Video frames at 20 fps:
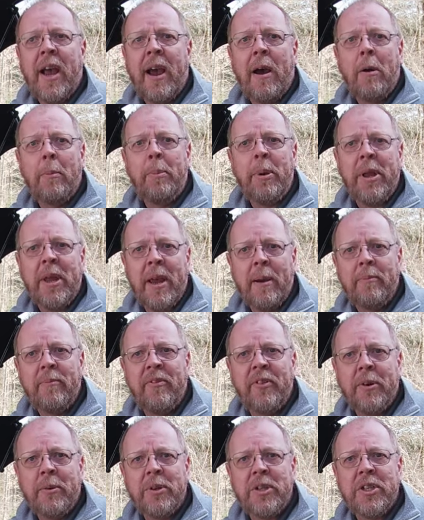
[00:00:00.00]
Our
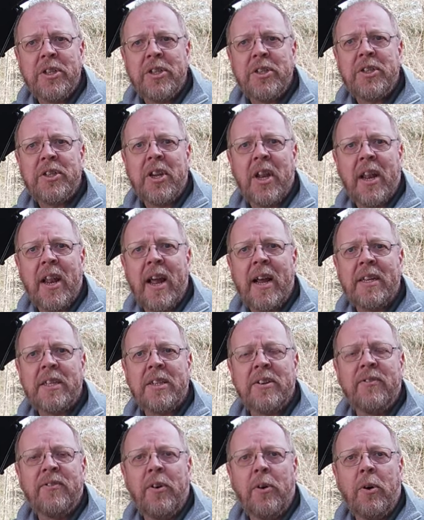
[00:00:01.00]
PM filters
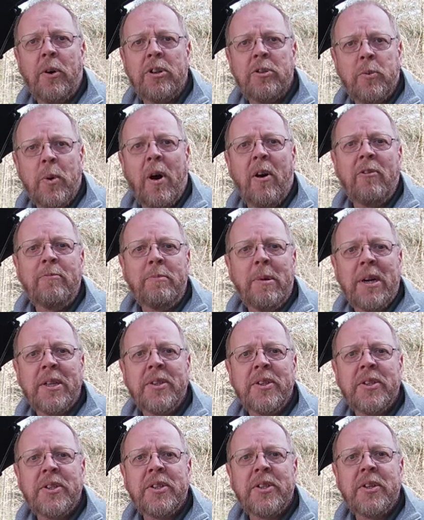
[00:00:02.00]
last for 12
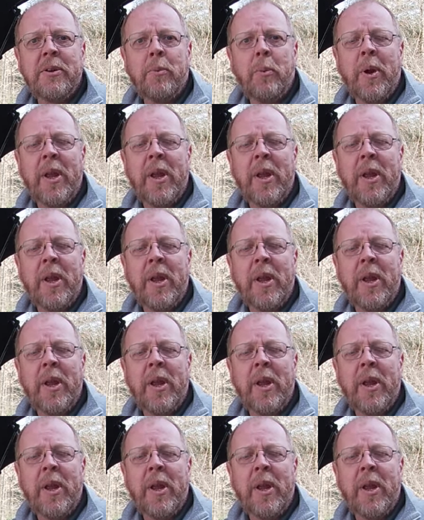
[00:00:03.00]
months.